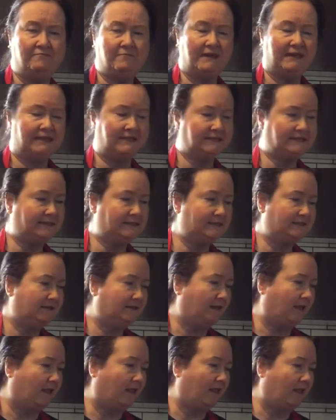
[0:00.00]
minutes,
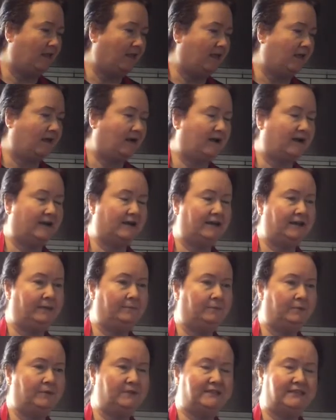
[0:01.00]
I
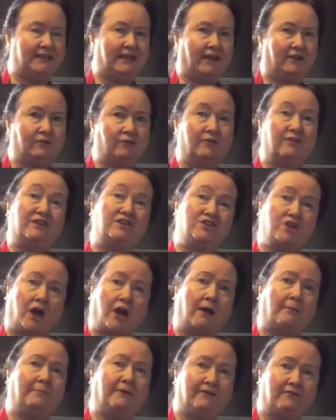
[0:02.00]
put together the
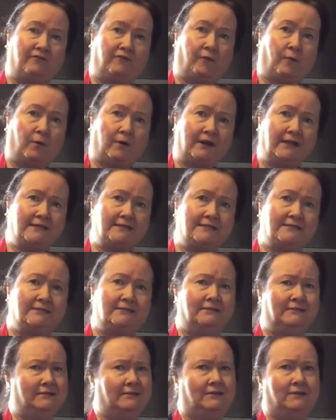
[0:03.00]
topping for it,
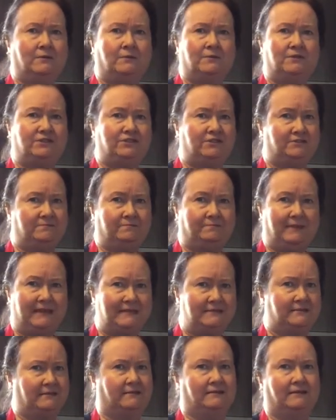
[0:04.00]
which
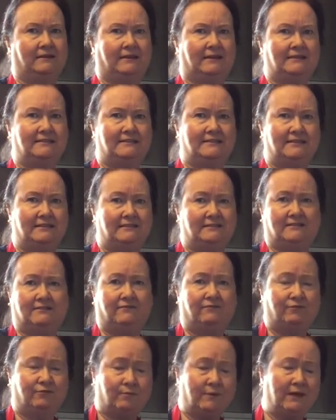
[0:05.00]
basically consists
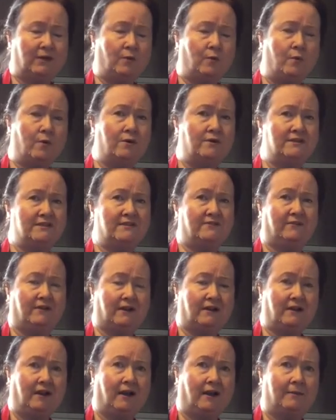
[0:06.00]
of 3/4 of a
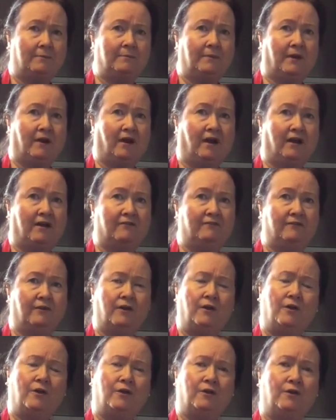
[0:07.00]
cup of
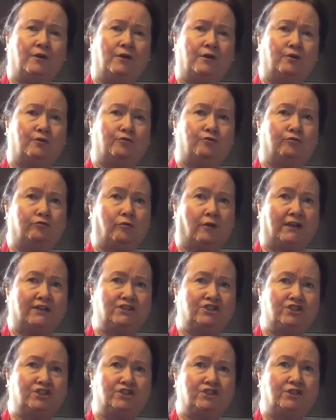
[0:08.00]

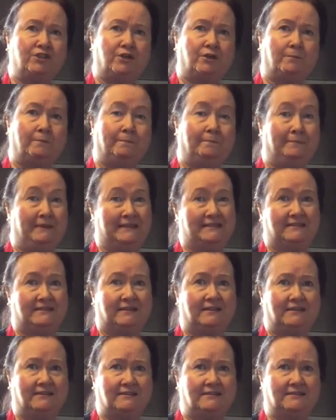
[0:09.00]
crushed
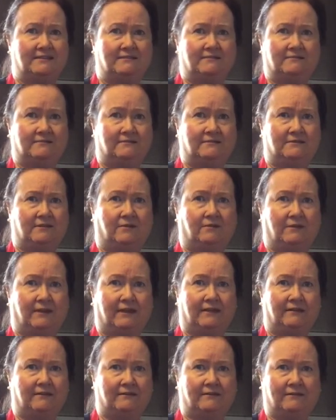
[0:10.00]
biscuits, so
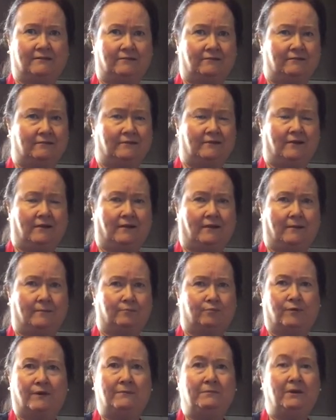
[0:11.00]
like
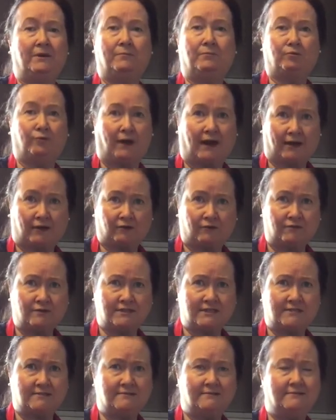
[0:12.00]
premium
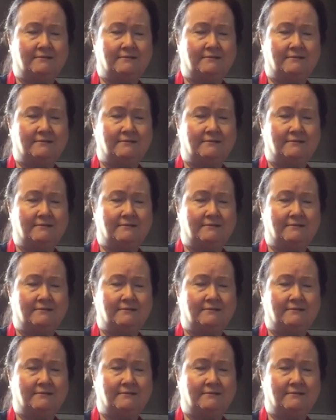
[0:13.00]
crackers,